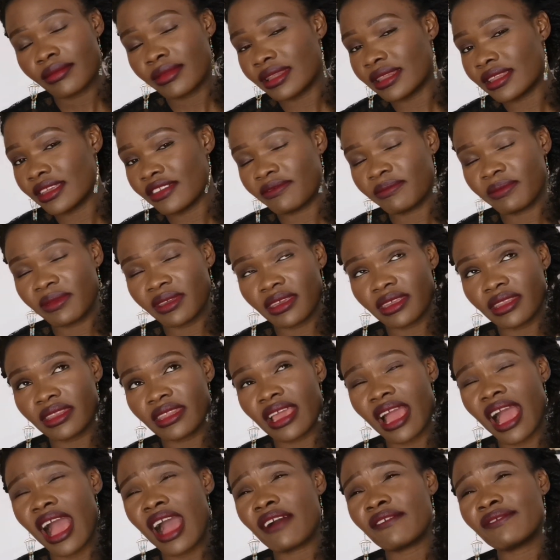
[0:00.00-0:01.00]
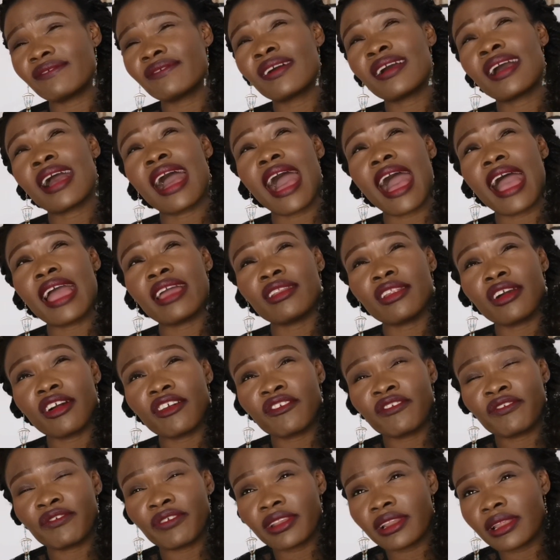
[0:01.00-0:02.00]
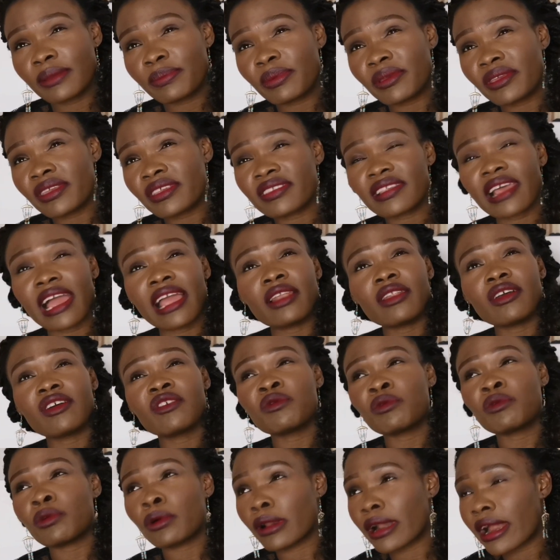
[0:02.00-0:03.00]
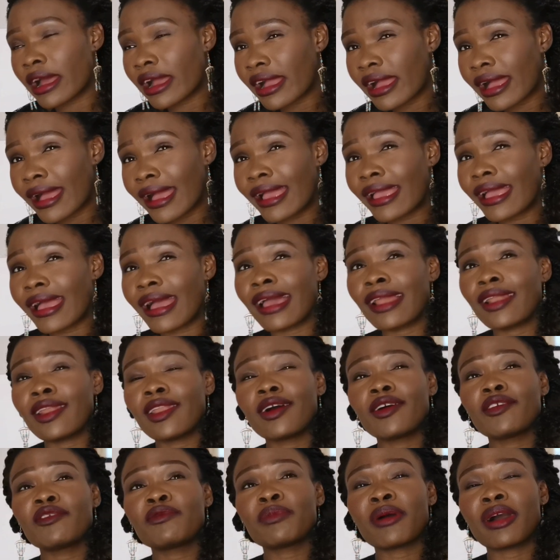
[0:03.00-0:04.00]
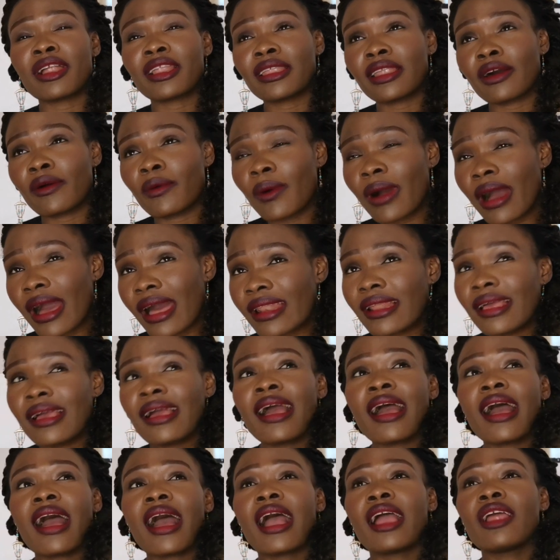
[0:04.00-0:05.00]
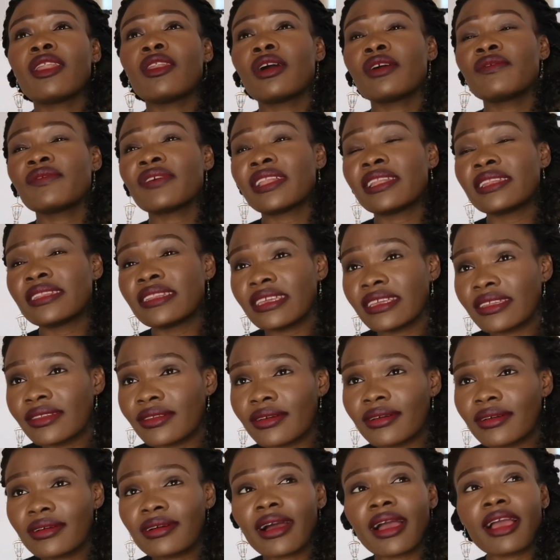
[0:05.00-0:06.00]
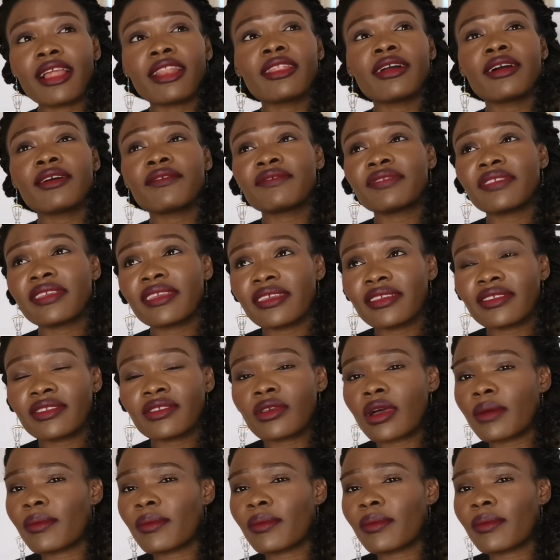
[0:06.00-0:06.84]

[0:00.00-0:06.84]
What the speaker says: Believe me, they have, I love Philippines, I love Boracay, I love Palawan, I love El Nido, I love this.